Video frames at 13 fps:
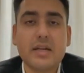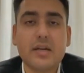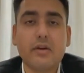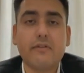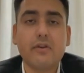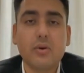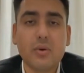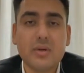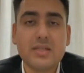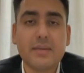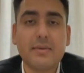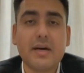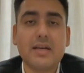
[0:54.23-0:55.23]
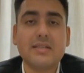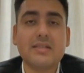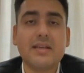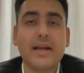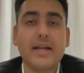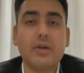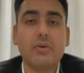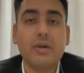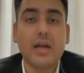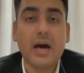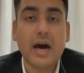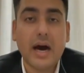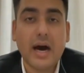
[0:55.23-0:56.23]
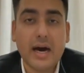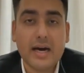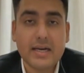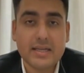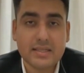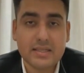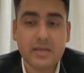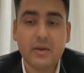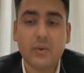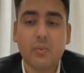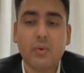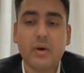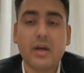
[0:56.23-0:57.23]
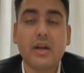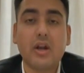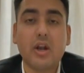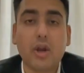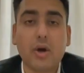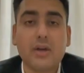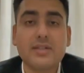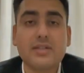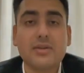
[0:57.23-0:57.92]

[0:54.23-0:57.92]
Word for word: of Lok Sabha's scheduled hours were lost to